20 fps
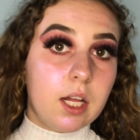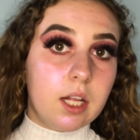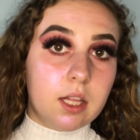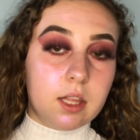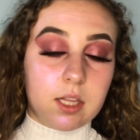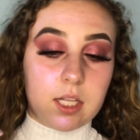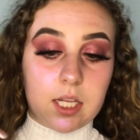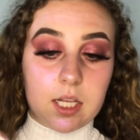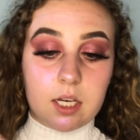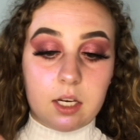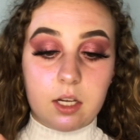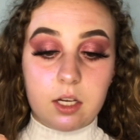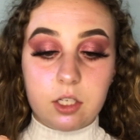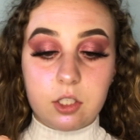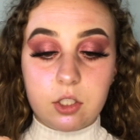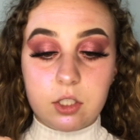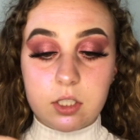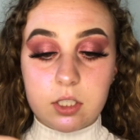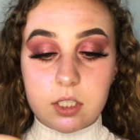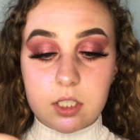and then
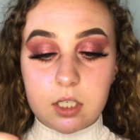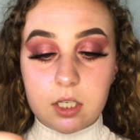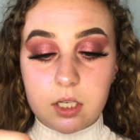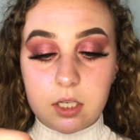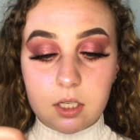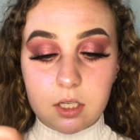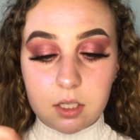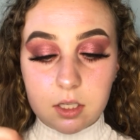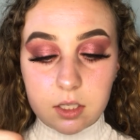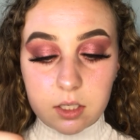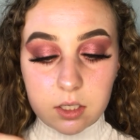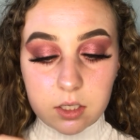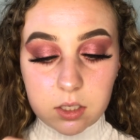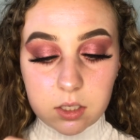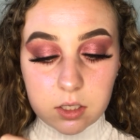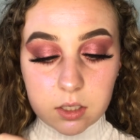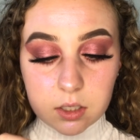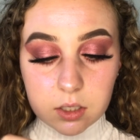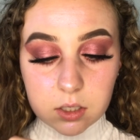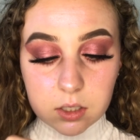I just
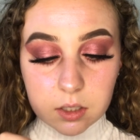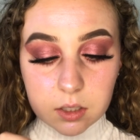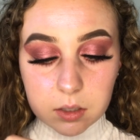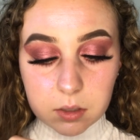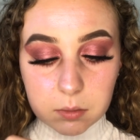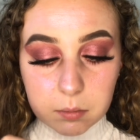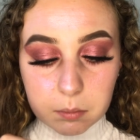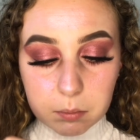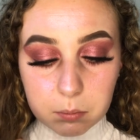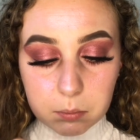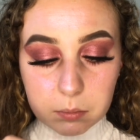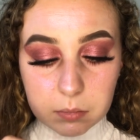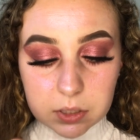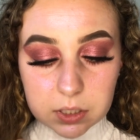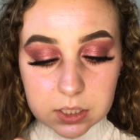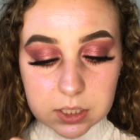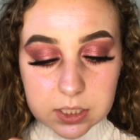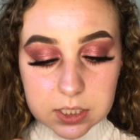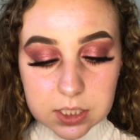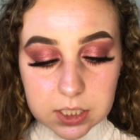
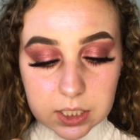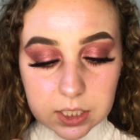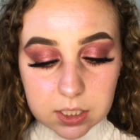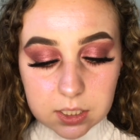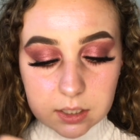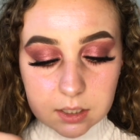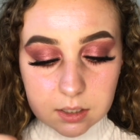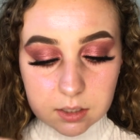mix it.